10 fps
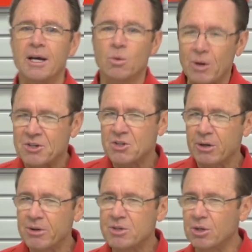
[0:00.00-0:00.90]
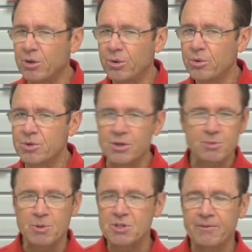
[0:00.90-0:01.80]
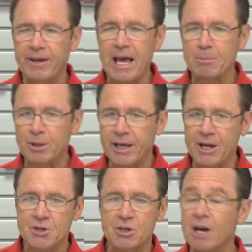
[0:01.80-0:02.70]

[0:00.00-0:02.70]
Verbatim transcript: which series to use in a specific application,